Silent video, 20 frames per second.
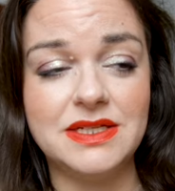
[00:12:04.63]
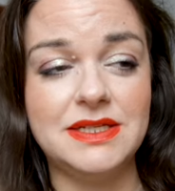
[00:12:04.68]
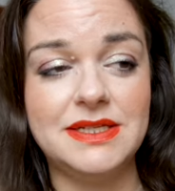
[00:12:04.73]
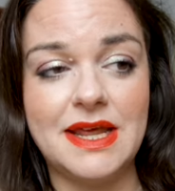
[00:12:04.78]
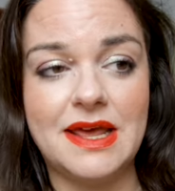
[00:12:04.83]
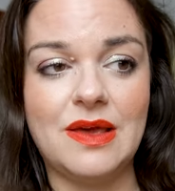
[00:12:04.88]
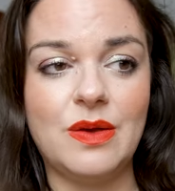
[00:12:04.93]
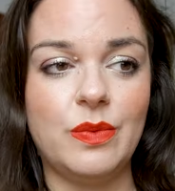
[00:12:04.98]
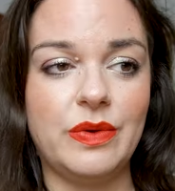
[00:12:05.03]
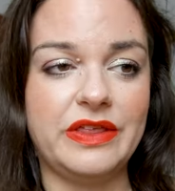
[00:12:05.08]
to
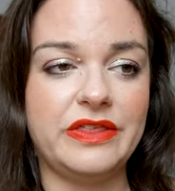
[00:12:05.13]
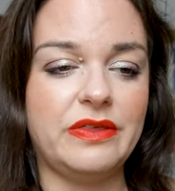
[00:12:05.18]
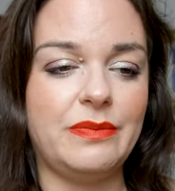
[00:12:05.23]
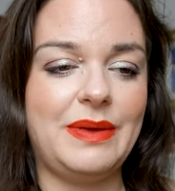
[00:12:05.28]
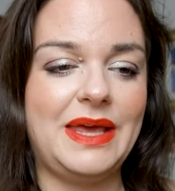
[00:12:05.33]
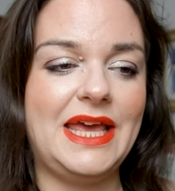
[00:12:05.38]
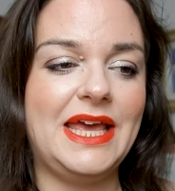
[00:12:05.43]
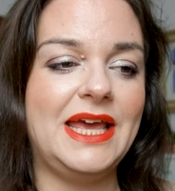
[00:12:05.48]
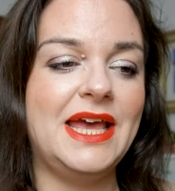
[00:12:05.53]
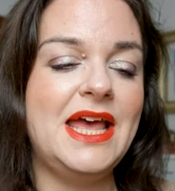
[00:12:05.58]
take with
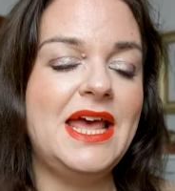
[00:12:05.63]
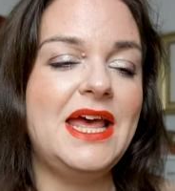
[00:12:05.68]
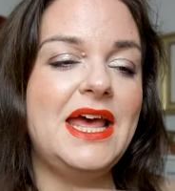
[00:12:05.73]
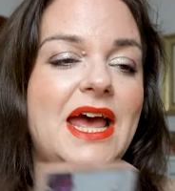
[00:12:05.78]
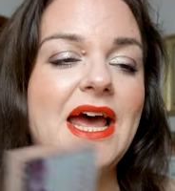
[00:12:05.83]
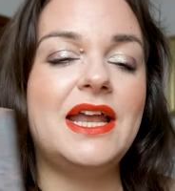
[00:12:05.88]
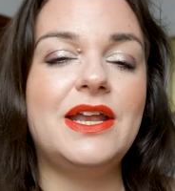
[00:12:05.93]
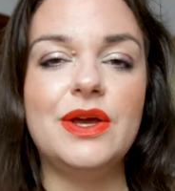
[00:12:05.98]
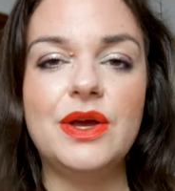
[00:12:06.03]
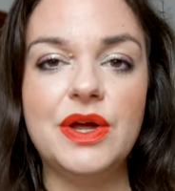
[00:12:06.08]
me.
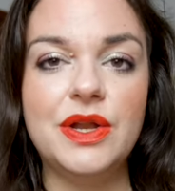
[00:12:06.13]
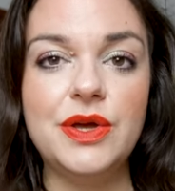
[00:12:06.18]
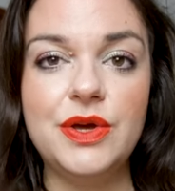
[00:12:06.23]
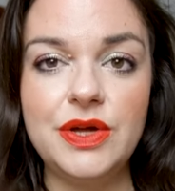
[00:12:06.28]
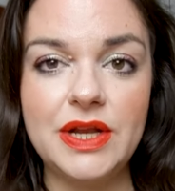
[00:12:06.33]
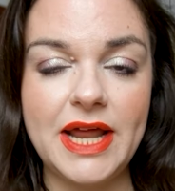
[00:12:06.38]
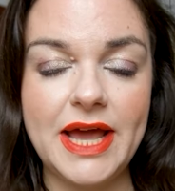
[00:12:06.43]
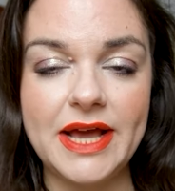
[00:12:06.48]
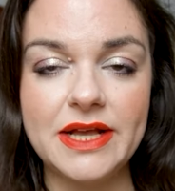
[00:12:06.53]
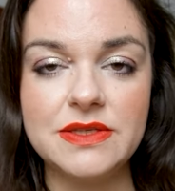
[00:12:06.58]
And I got a
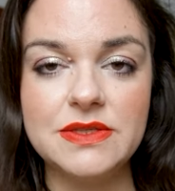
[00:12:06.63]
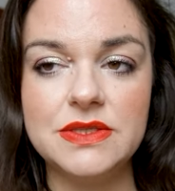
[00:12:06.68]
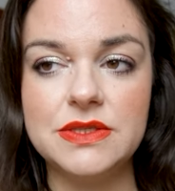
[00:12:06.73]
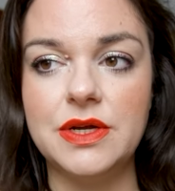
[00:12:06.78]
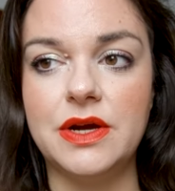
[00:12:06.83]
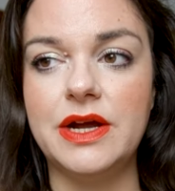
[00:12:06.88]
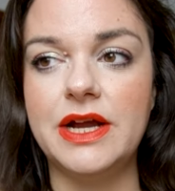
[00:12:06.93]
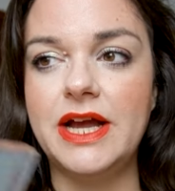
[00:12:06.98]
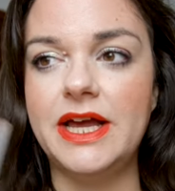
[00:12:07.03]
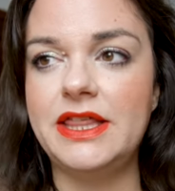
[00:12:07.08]
good head
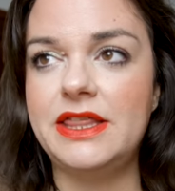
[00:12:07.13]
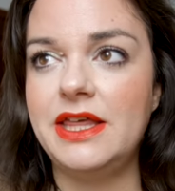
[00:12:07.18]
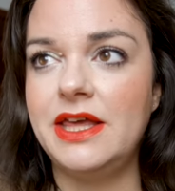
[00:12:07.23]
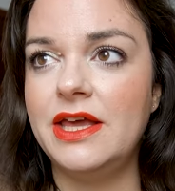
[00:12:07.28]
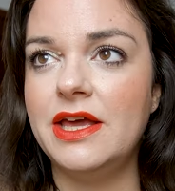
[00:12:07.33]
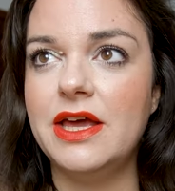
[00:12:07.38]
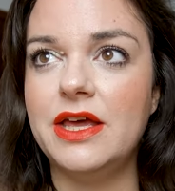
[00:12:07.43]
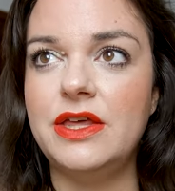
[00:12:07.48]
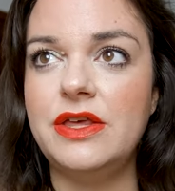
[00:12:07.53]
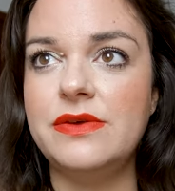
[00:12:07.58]
start. I
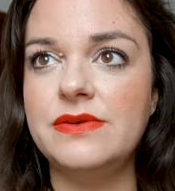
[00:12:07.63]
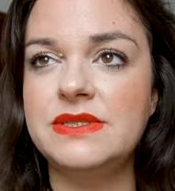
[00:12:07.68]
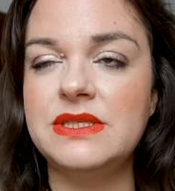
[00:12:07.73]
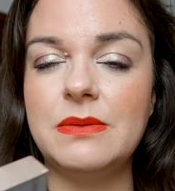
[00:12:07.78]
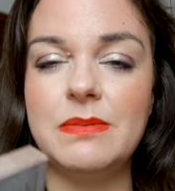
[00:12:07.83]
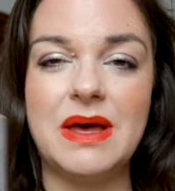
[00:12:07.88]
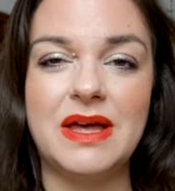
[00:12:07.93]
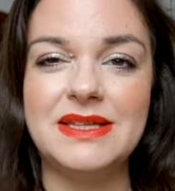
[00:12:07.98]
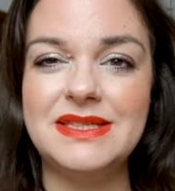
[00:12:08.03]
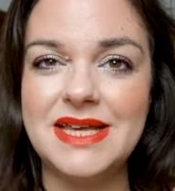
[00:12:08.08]
think I used it
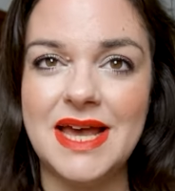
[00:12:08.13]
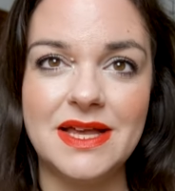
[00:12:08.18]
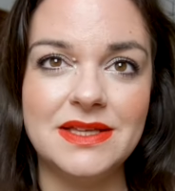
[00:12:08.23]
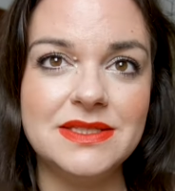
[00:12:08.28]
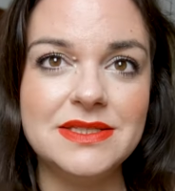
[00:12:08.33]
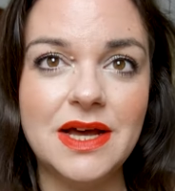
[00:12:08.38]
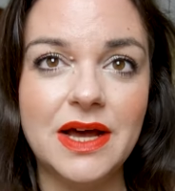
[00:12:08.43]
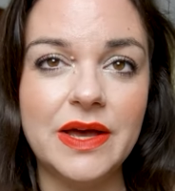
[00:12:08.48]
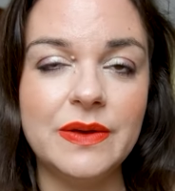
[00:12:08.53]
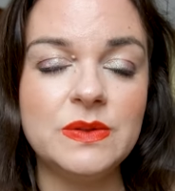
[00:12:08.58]
about 10
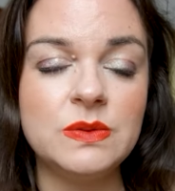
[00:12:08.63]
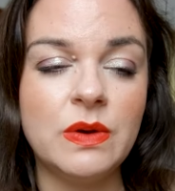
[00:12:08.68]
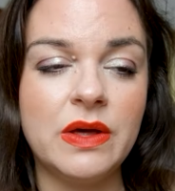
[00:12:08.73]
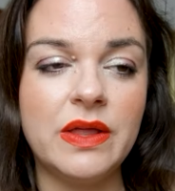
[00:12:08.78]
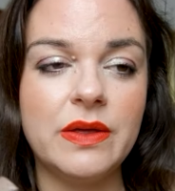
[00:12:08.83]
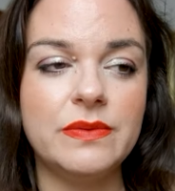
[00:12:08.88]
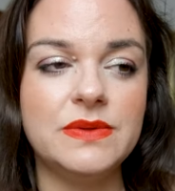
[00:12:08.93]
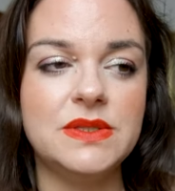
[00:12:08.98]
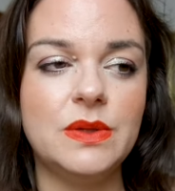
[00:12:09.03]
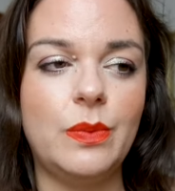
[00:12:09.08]
times
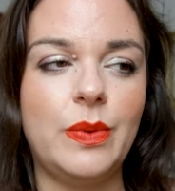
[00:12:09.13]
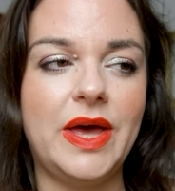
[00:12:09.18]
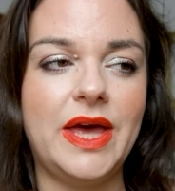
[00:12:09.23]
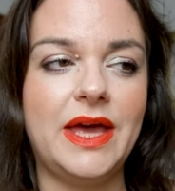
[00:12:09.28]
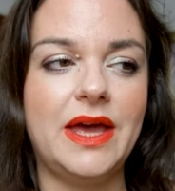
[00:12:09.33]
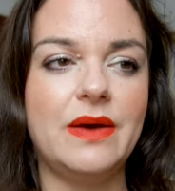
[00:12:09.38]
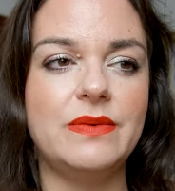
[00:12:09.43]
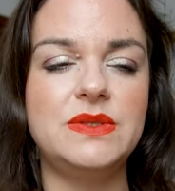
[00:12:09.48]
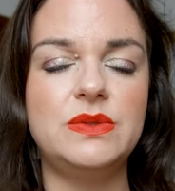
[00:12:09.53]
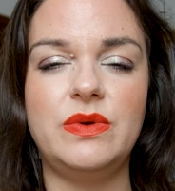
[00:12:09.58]
while I was
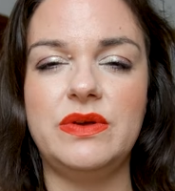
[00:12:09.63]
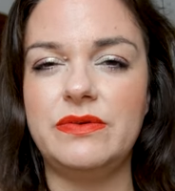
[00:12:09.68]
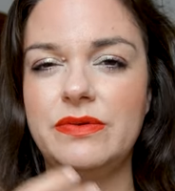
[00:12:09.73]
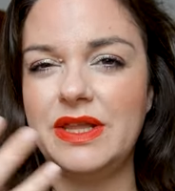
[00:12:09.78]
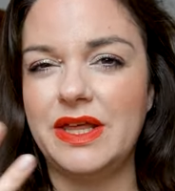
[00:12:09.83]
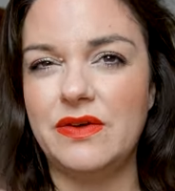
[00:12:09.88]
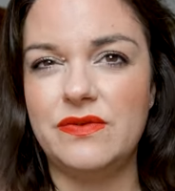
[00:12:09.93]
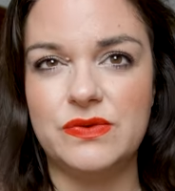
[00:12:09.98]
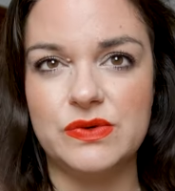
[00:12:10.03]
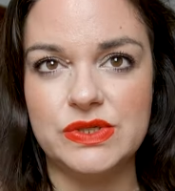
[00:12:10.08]
away. I was away for
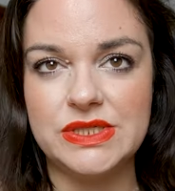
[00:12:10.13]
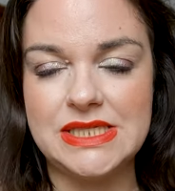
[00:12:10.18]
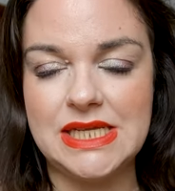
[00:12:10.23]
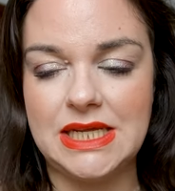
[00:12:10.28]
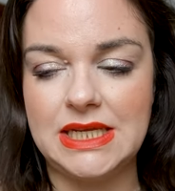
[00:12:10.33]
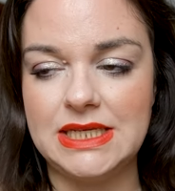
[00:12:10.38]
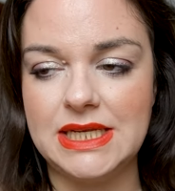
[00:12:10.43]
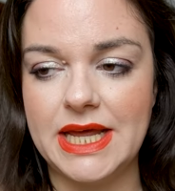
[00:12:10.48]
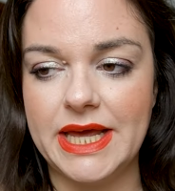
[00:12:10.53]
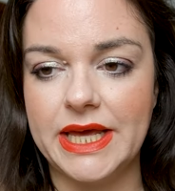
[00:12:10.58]
like
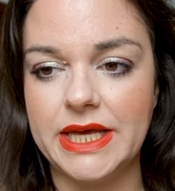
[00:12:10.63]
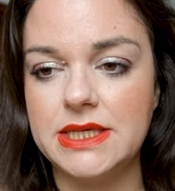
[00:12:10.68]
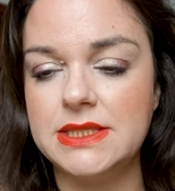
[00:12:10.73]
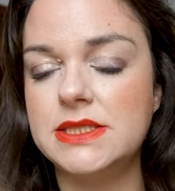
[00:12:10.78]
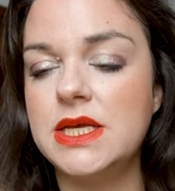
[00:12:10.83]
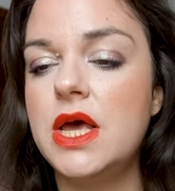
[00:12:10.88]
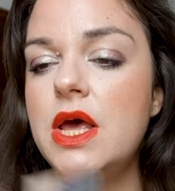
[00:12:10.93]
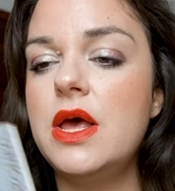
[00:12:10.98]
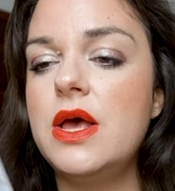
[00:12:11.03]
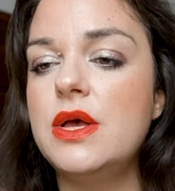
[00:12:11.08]
14 days.